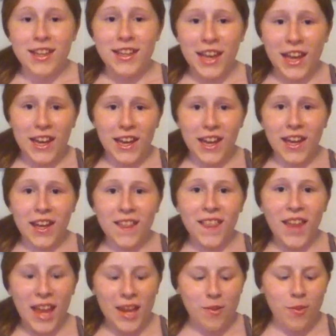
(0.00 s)
Gideon
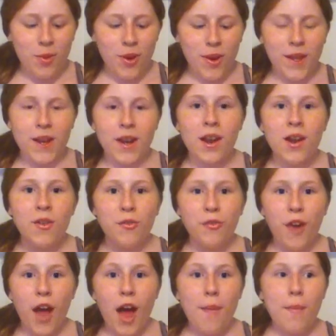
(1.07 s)
Lightwood
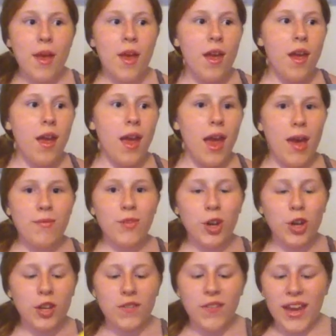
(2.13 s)
from
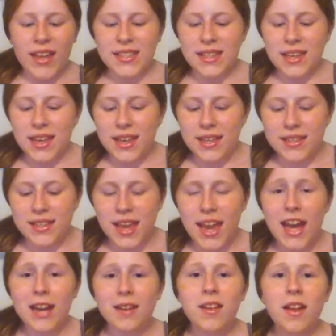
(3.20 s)
Infernal Devices.
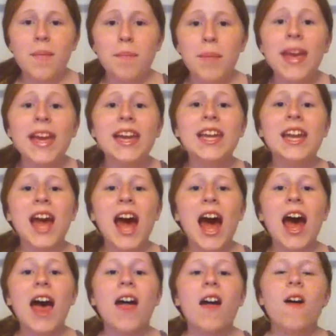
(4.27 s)
And
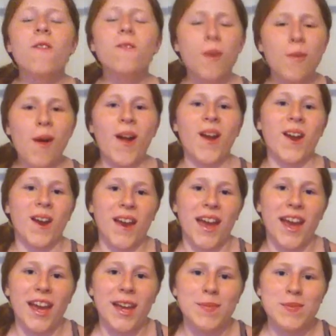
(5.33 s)
PETA from Hunger
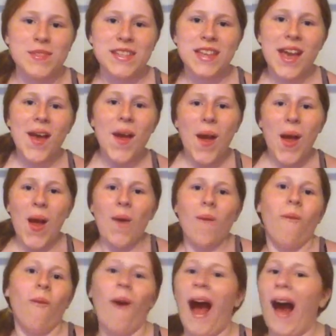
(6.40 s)
Games.
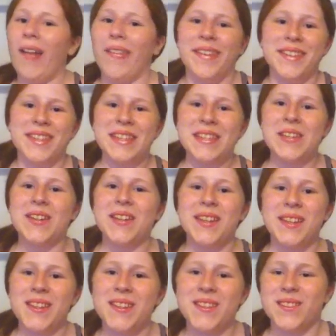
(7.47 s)
Wow, this is
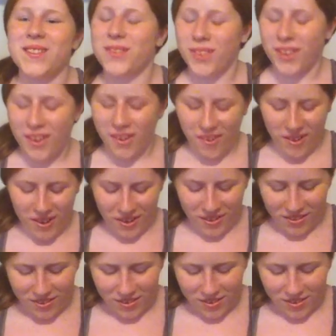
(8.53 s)
really hard.